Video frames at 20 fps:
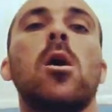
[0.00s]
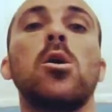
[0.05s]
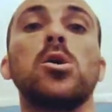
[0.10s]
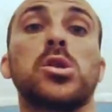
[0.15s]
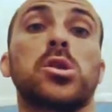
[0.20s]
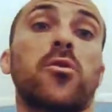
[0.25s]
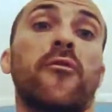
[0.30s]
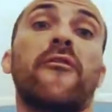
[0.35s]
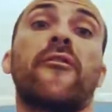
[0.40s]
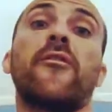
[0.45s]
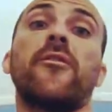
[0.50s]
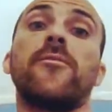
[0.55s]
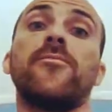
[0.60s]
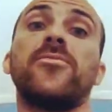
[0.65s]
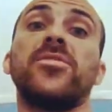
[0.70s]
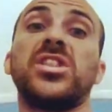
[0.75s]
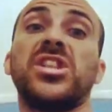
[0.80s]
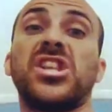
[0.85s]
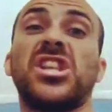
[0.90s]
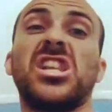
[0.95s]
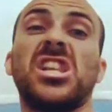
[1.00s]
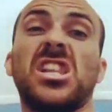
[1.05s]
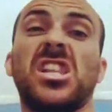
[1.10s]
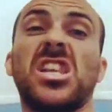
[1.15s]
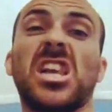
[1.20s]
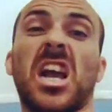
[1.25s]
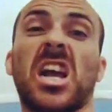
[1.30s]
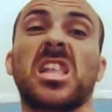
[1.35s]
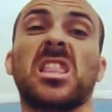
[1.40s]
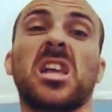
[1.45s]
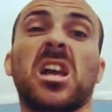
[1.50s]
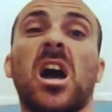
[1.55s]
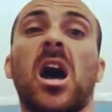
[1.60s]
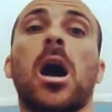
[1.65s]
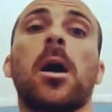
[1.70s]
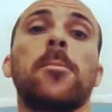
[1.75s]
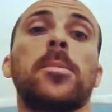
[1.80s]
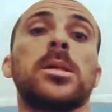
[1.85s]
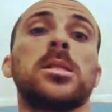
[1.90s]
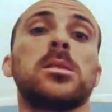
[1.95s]
Also, check the
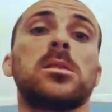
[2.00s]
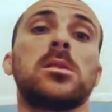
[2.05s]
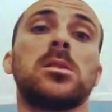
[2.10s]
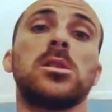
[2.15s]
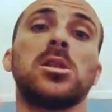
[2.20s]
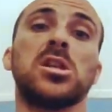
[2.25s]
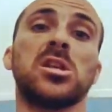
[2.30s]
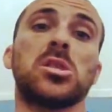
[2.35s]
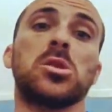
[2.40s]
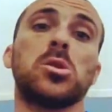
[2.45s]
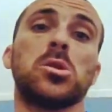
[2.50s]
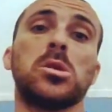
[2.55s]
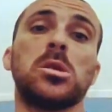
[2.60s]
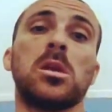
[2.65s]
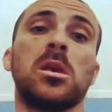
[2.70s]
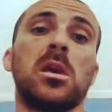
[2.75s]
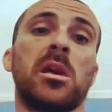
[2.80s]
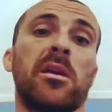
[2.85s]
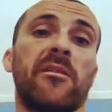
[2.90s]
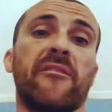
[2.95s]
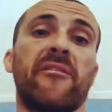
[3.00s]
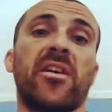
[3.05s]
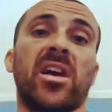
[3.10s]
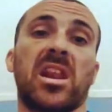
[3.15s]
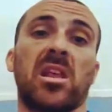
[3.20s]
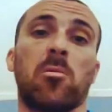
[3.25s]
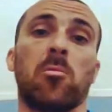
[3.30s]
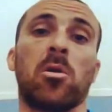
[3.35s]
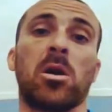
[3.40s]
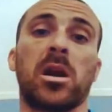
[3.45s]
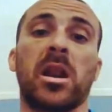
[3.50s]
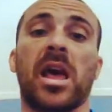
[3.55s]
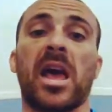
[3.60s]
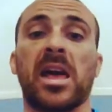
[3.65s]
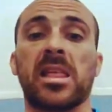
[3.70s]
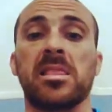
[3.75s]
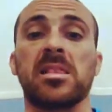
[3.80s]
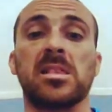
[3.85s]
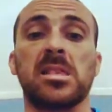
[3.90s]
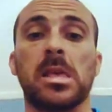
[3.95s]
comments just to see if anyone
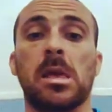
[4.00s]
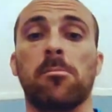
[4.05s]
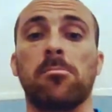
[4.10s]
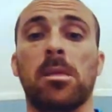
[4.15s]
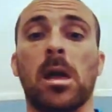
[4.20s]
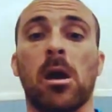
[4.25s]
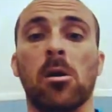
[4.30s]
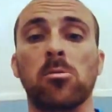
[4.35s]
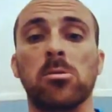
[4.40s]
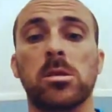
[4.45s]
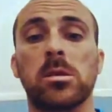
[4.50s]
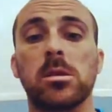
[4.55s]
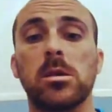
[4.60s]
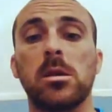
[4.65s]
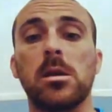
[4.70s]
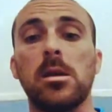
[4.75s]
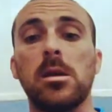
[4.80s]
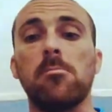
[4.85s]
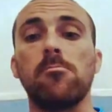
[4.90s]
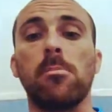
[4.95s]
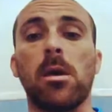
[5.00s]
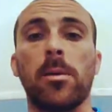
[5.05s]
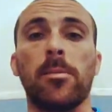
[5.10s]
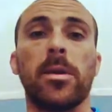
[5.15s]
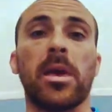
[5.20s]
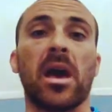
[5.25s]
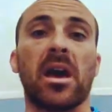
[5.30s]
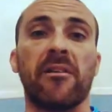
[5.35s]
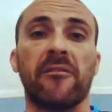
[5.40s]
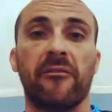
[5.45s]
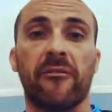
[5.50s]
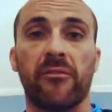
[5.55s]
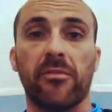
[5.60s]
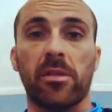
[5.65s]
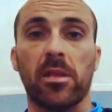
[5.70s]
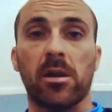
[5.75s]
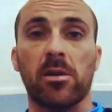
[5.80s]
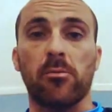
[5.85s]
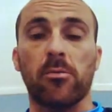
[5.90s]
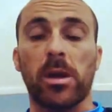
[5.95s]
had the same doubts. Maybe I've
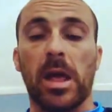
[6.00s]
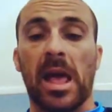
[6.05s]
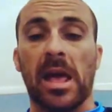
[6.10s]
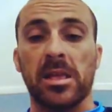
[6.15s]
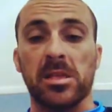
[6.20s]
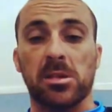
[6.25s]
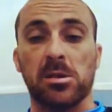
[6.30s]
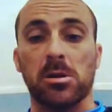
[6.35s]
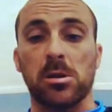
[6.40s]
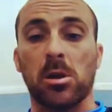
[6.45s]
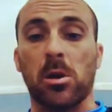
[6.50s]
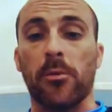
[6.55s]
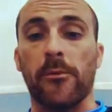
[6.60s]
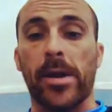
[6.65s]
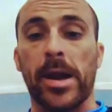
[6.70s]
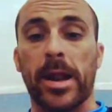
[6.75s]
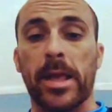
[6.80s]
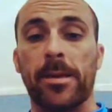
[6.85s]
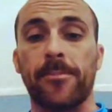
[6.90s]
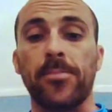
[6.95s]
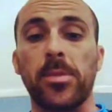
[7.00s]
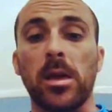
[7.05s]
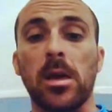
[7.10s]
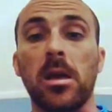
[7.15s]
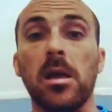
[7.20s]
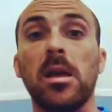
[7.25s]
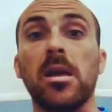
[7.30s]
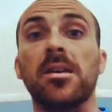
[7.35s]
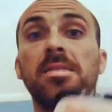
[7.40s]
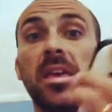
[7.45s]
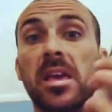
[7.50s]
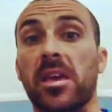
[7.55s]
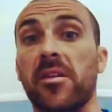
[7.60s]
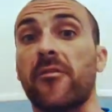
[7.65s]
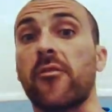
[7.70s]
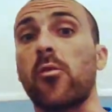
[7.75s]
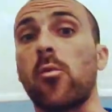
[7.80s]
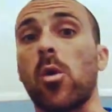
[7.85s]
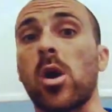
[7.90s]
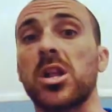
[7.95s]
answered already. Thank you
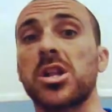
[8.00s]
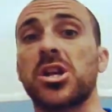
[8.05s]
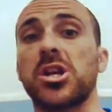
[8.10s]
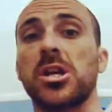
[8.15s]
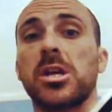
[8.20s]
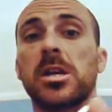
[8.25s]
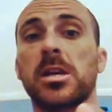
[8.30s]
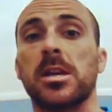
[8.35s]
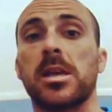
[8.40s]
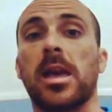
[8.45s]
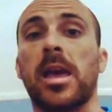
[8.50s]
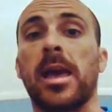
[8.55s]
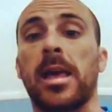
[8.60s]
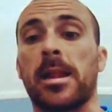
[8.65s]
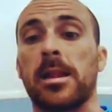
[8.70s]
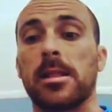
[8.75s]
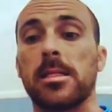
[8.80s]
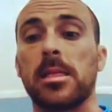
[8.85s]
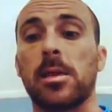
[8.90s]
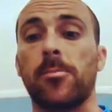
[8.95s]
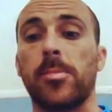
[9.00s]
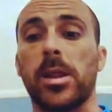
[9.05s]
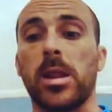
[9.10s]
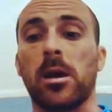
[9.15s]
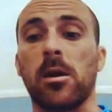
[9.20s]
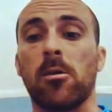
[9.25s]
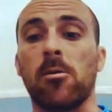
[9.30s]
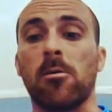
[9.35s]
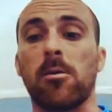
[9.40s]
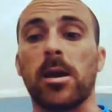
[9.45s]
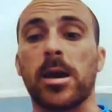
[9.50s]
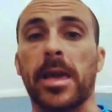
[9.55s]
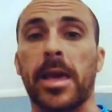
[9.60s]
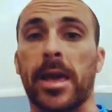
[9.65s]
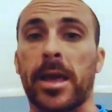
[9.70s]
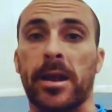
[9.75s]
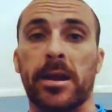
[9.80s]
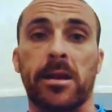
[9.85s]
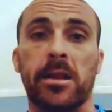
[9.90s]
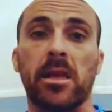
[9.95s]
for watching, and let me know
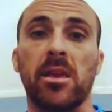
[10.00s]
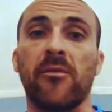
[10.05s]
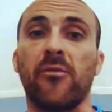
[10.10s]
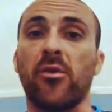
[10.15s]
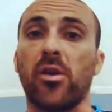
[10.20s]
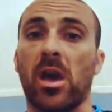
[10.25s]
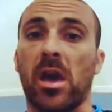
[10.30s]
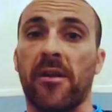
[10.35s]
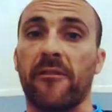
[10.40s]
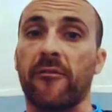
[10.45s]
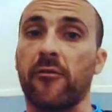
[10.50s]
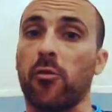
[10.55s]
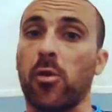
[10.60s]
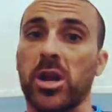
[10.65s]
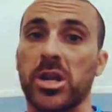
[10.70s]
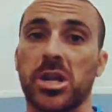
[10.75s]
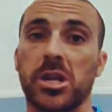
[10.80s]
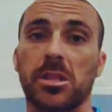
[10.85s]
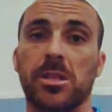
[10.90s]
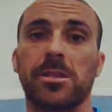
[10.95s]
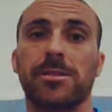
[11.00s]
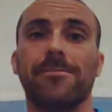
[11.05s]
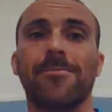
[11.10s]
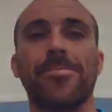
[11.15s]
again if you have questions.